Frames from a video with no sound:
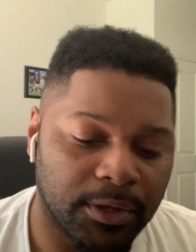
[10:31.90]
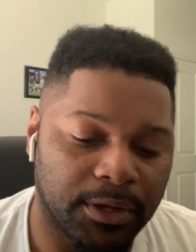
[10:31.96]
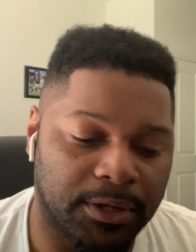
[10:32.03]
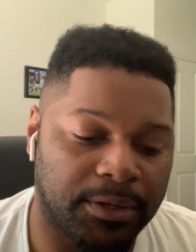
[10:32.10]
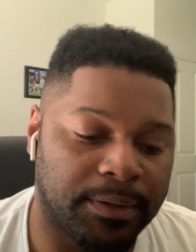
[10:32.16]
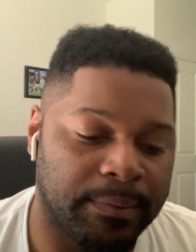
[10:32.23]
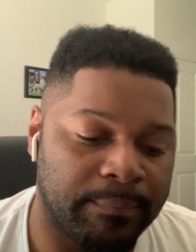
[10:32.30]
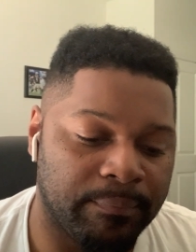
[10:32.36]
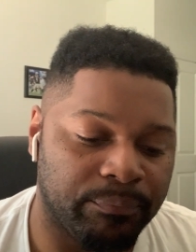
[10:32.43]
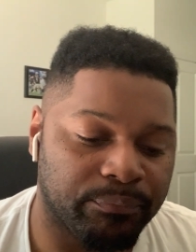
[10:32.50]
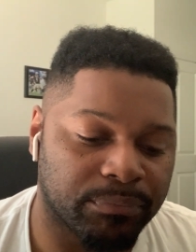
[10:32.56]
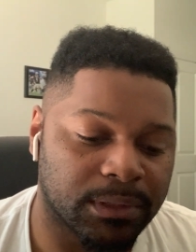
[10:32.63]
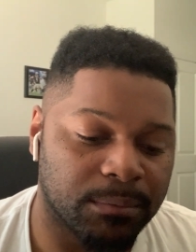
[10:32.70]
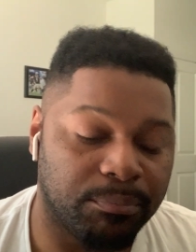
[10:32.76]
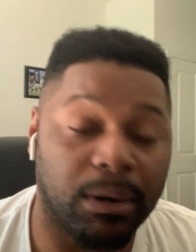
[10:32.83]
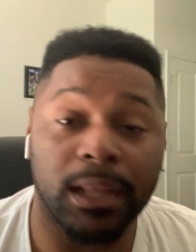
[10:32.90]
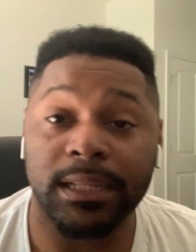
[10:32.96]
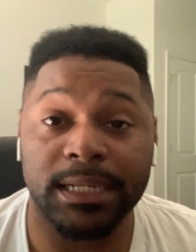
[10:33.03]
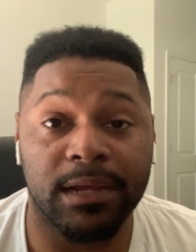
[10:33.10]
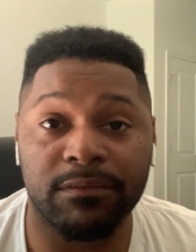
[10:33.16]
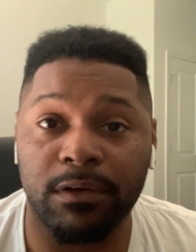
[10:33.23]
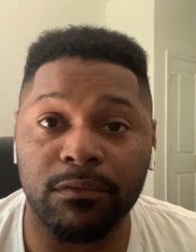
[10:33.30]
Um, probably
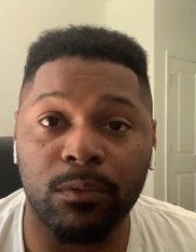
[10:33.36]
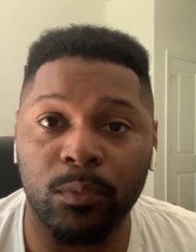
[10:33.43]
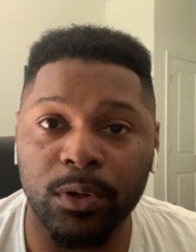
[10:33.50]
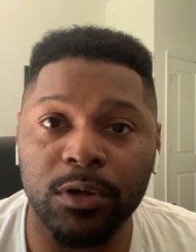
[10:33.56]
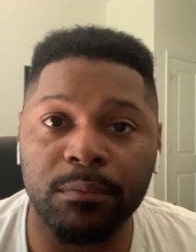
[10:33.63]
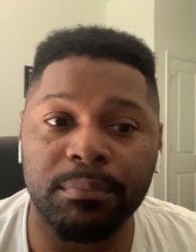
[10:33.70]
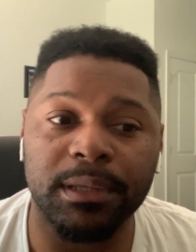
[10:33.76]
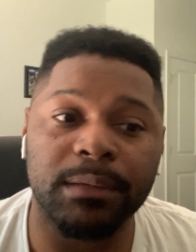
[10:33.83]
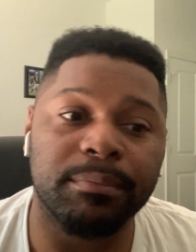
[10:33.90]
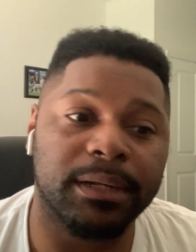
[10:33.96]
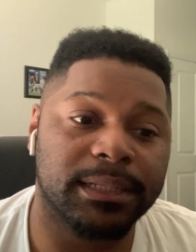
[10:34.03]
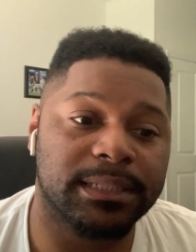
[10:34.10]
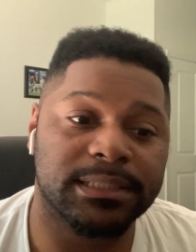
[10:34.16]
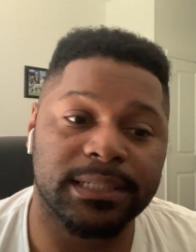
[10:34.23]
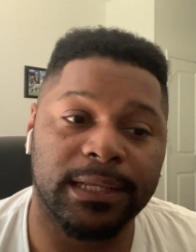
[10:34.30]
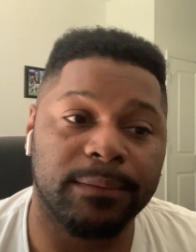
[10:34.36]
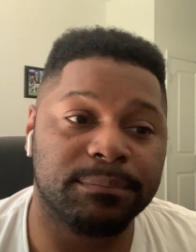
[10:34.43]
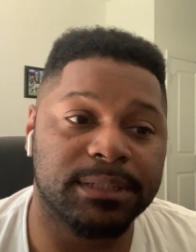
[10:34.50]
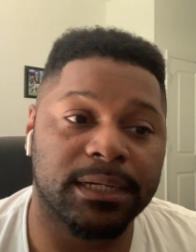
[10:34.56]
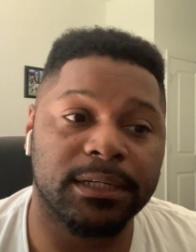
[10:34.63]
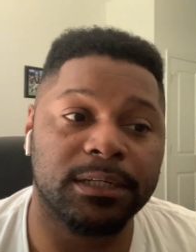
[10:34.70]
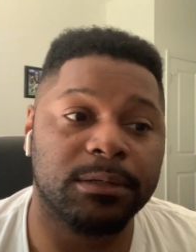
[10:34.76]
never ever will be. But at the same
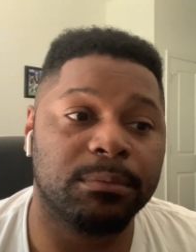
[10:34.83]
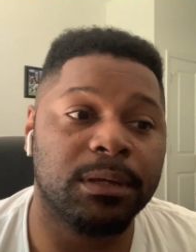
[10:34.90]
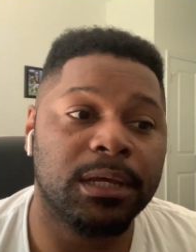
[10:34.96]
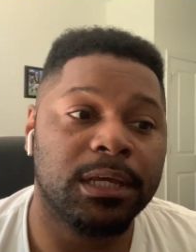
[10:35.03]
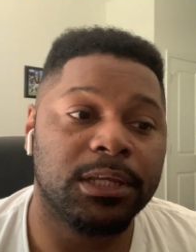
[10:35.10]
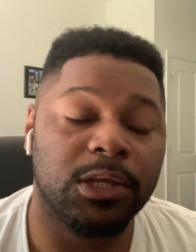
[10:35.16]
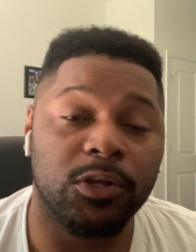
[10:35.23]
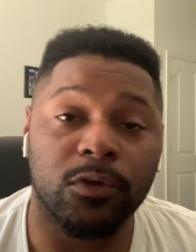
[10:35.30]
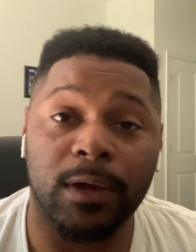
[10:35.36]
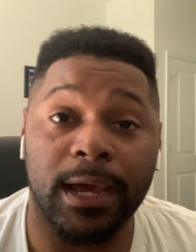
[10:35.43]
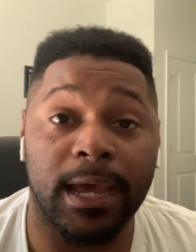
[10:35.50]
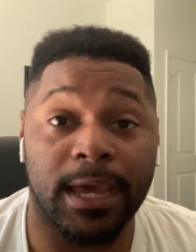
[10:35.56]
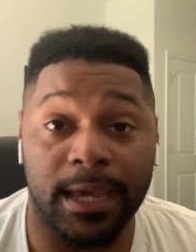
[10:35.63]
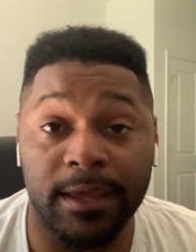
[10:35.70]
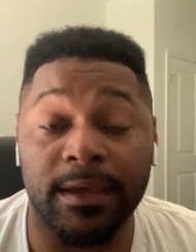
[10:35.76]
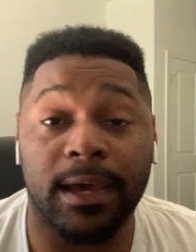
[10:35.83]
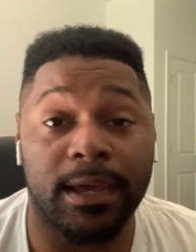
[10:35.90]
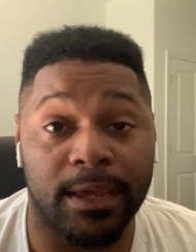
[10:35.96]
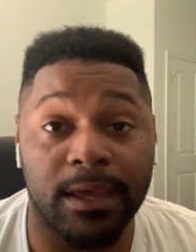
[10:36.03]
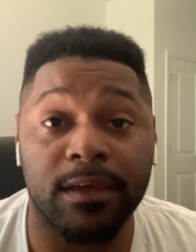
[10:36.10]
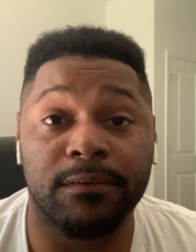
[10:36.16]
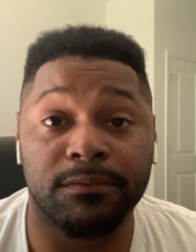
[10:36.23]
time, you know, I, ha I
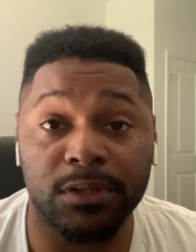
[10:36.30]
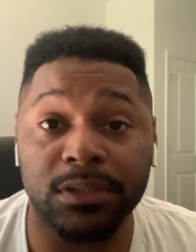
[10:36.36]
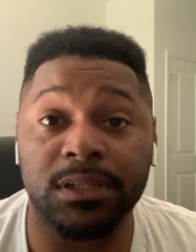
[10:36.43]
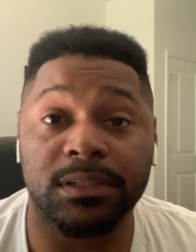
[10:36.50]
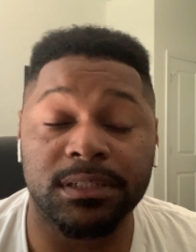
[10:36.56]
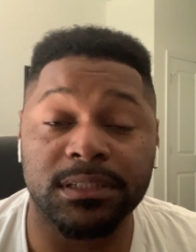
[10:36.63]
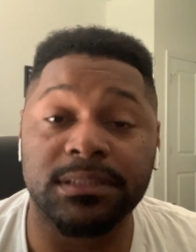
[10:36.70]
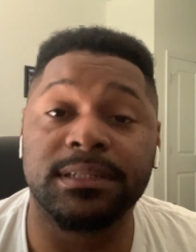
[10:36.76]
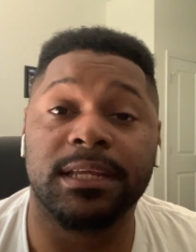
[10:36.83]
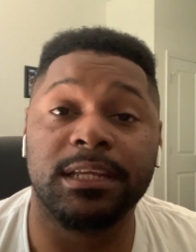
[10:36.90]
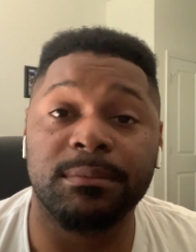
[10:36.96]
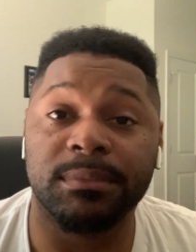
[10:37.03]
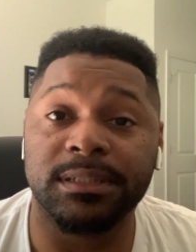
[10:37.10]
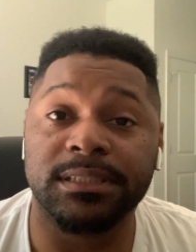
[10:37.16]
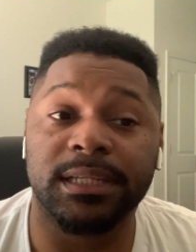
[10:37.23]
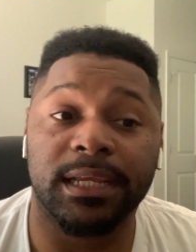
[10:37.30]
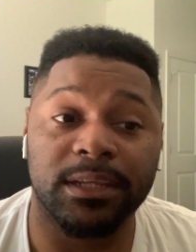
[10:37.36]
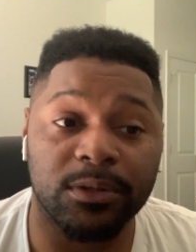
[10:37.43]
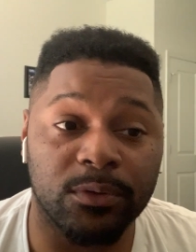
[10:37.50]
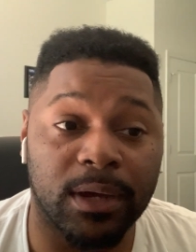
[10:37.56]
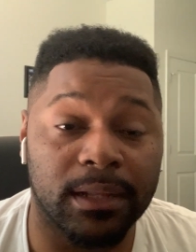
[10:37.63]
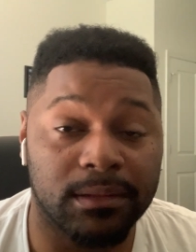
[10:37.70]
have looked at this team and said, you
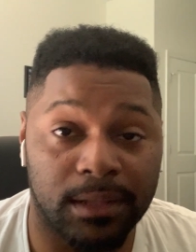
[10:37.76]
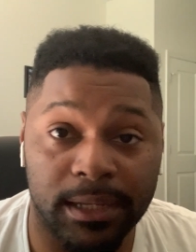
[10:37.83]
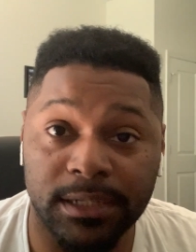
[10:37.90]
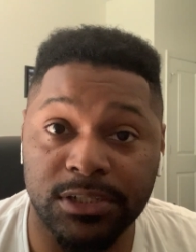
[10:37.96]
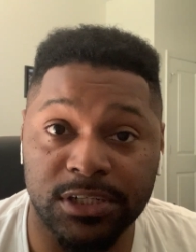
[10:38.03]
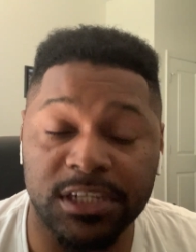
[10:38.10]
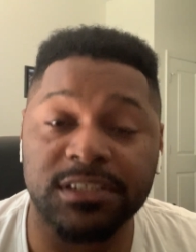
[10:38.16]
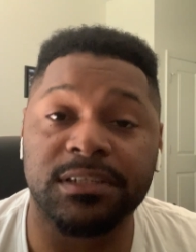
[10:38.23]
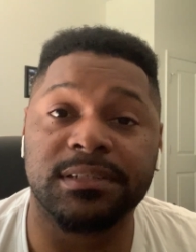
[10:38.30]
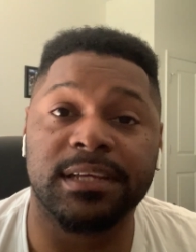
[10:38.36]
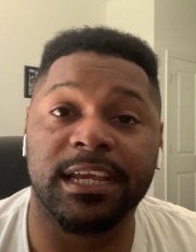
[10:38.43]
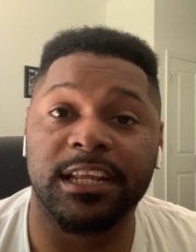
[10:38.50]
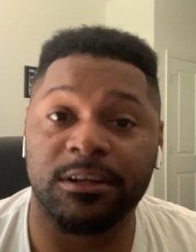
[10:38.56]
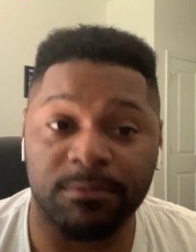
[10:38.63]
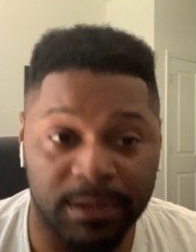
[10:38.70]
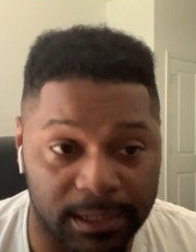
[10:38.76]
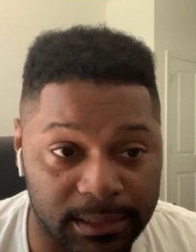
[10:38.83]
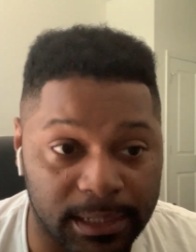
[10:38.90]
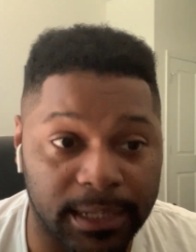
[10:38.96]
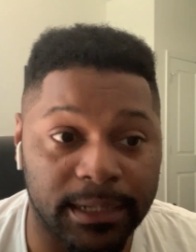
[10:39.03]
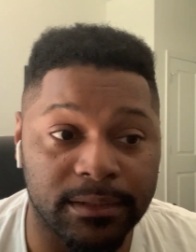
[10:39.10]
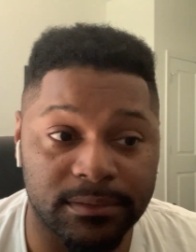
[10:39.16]
know, I like Jayson Tatum. I
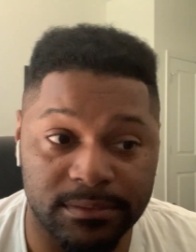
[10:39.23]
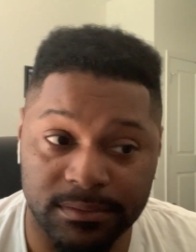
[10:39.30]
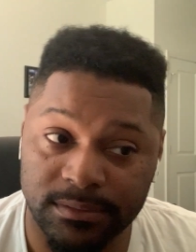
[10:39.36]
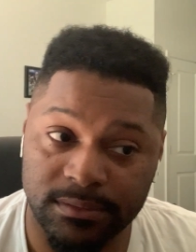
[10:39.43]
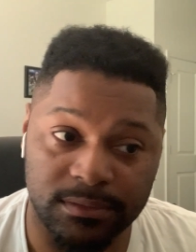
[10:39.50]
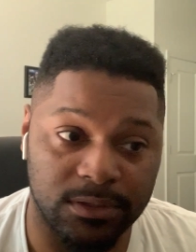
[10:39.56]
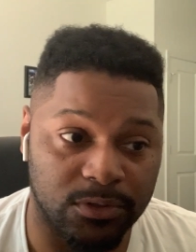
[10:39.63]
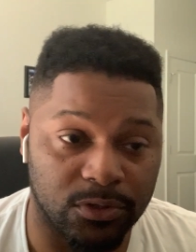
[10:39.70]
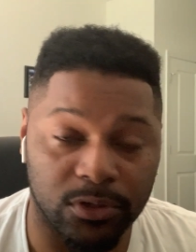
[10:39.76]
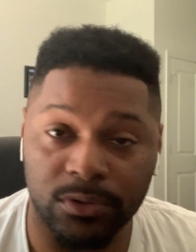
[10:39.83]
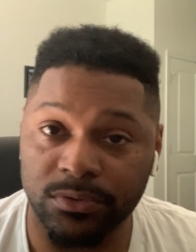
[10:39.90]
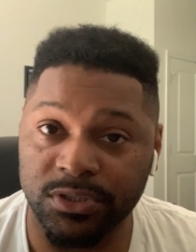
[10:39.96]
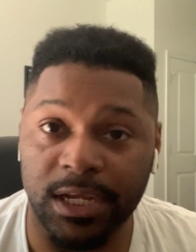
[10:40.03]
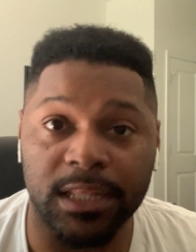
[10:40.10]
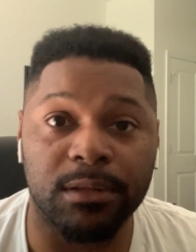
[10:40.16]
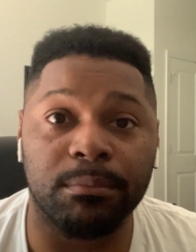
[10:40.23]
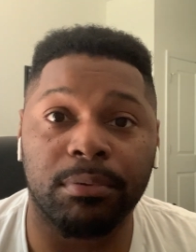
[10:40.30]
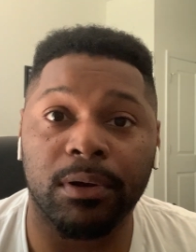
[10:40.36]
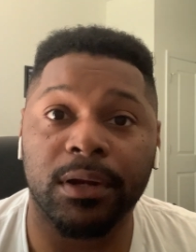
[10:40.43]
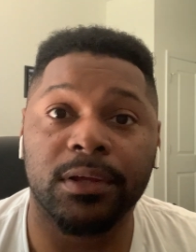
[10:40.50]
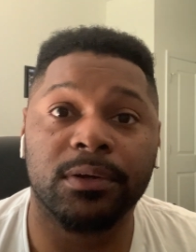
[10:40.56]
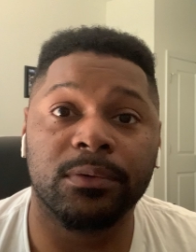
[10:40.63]
like, you know, Jaylen
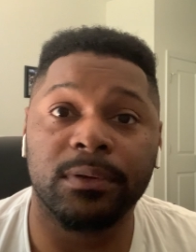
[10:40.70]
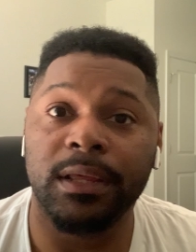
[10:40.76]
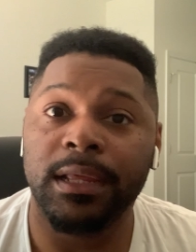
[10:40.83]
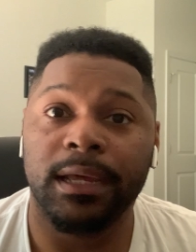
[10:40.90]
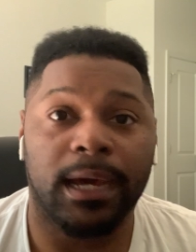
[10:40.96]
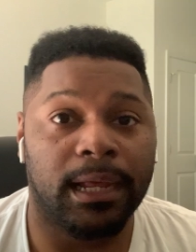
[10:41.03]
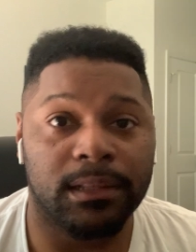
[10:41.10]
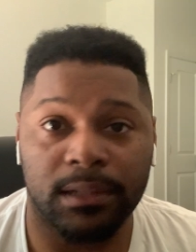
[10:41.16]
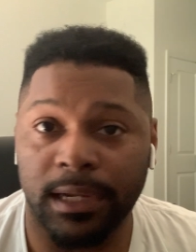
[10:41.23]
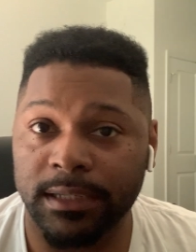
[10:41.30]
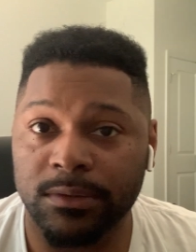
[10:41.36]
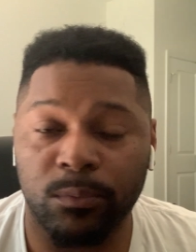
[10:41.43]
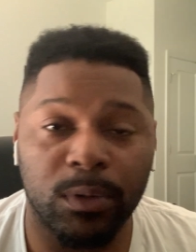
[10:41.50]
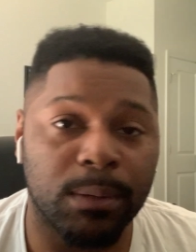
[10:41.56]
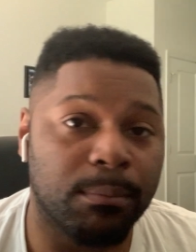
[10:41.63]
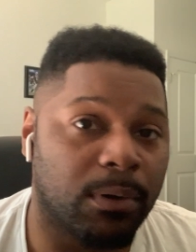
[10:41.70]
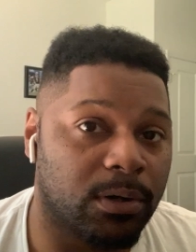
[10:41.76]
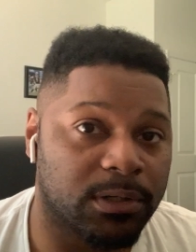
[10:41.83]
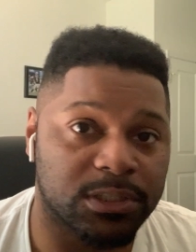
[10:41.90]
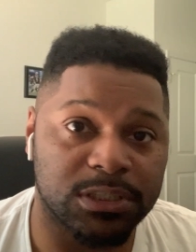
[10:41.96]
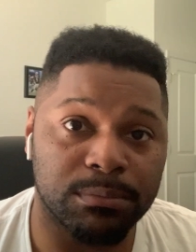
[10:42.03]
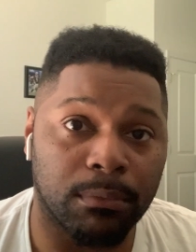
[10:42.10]
Brown. I like the way
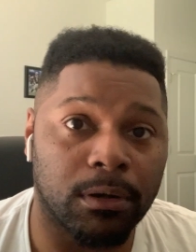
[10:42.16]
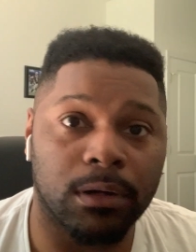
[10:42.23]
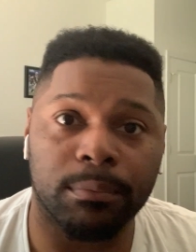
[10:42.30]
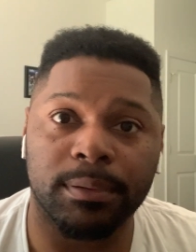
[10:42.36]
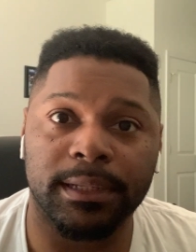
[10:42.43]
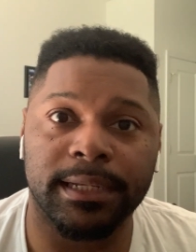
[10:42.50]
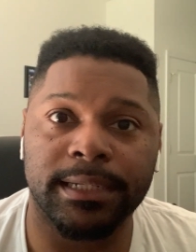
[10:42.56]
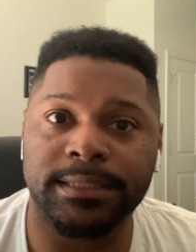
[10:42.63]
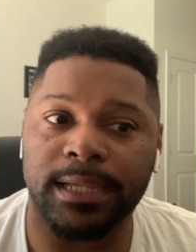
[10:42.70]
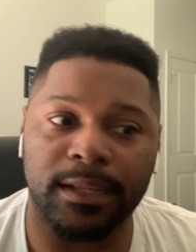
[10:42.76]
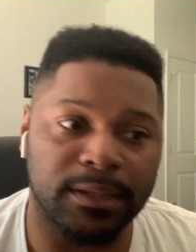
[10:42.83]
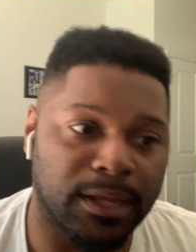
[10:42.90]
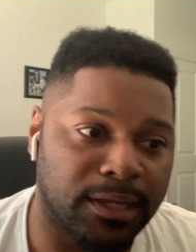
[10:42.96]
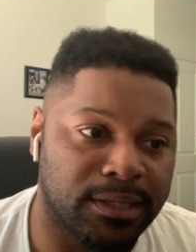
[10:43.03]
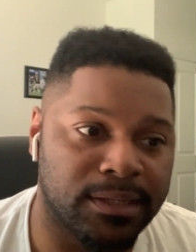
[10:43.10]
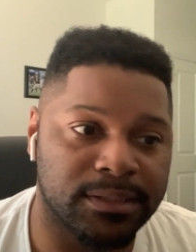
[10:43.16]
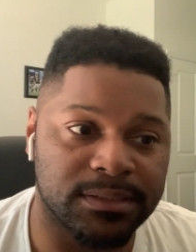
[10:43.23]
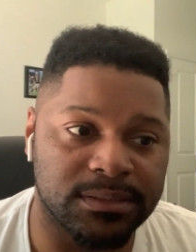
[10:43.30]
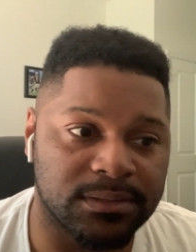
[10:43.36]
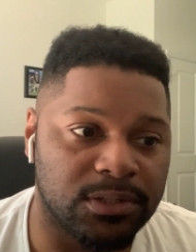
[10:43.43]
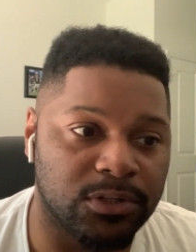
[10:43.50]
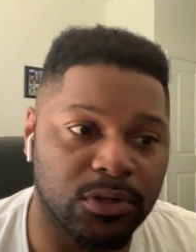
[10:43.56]
Marcus Smart plays. I like
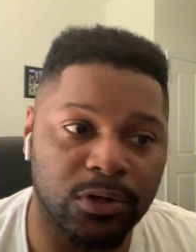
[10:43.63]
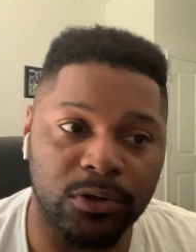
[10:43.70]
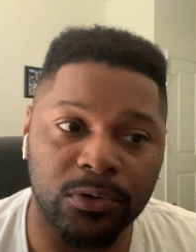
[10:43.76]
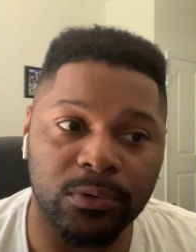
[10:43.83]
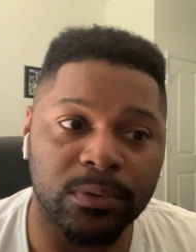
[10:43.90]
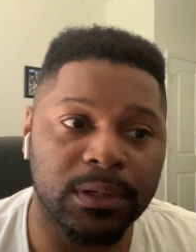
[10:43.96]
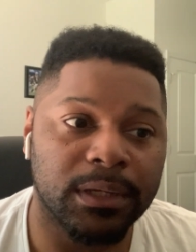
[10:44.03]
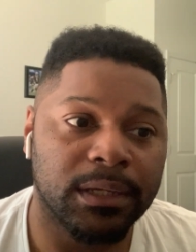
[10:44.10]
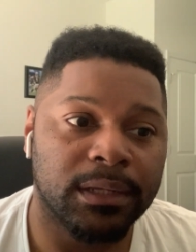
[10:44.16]
his, you know,